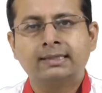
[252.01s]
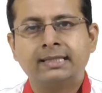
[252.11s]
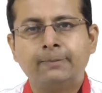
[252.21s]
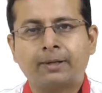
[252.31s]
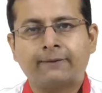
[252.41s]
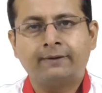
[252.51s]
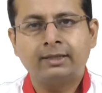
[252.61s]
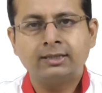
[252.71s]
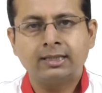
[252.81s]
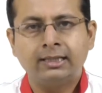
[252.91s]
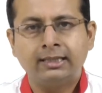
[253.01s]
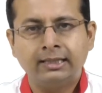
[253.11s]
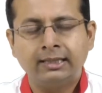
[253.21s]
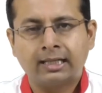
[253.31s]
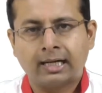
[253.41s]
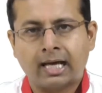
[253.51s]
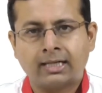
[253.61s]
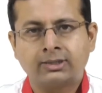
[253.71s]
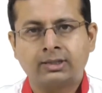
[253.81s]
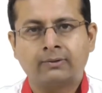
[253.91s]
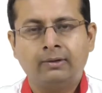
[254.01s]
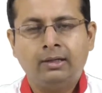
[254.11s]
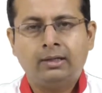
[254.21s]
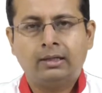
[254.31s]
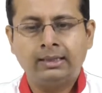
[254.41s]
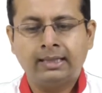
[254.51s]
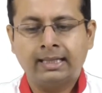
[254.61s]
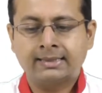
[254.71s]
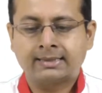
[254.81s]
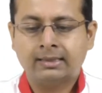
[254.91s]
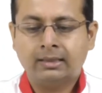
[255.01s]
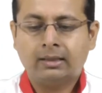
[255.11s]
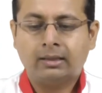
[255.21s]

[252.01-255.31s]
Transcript: see preferentially in a larger context,